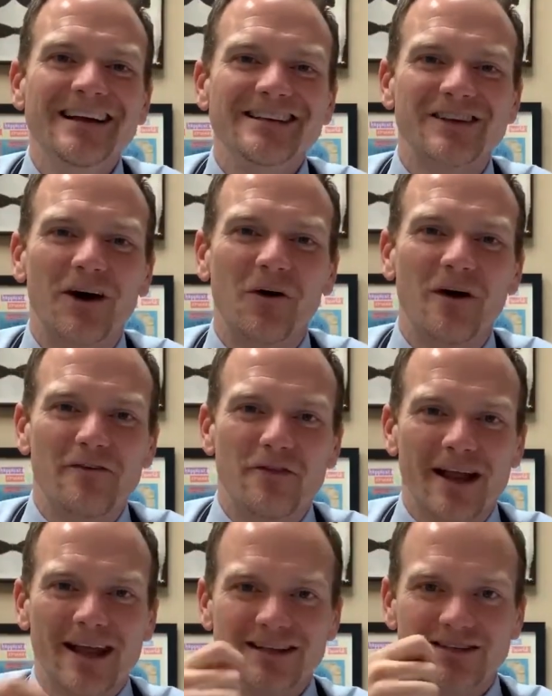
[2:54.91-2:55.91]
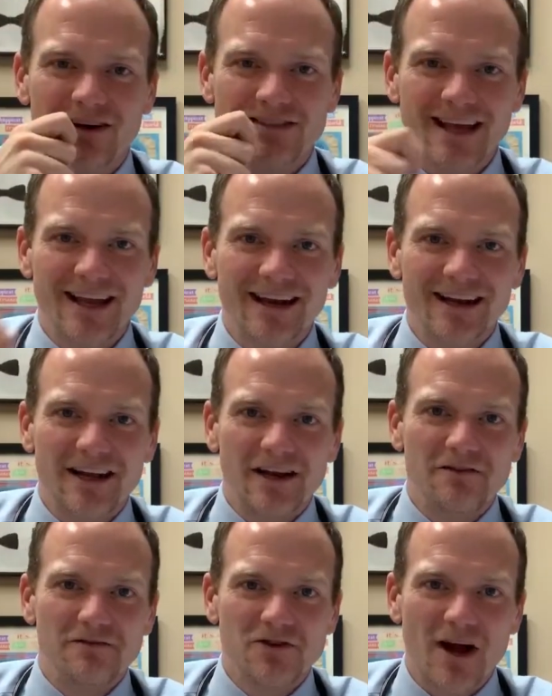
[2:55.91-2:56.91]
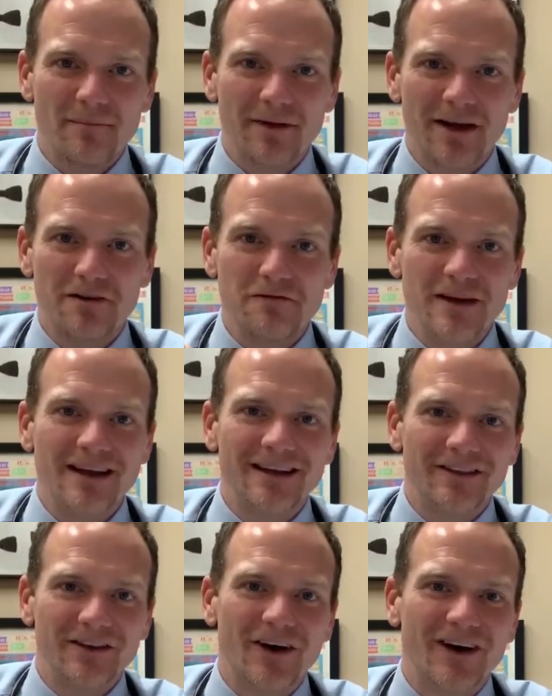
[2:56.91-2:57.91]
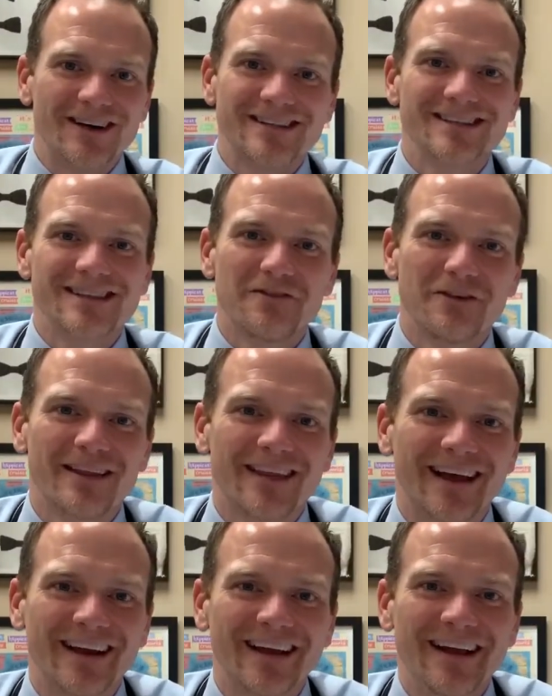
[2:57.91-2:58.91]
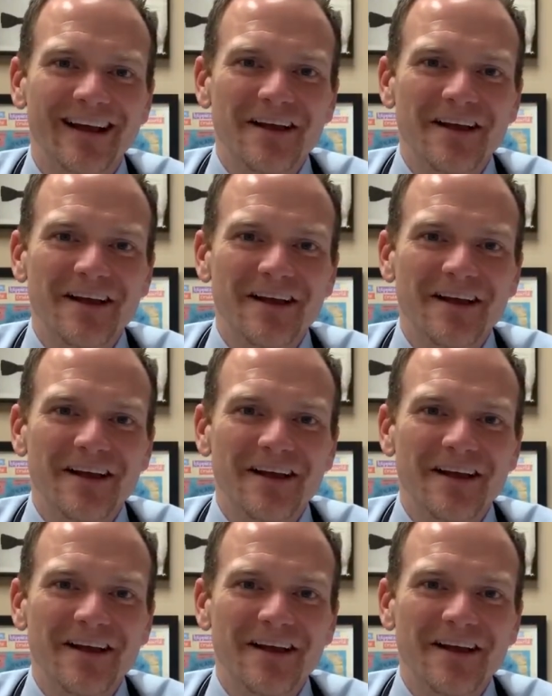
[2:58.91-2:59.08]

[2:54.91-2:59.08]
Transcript: So if the kids start taking it and dropping it and feeding it to the dogs and stuff like that,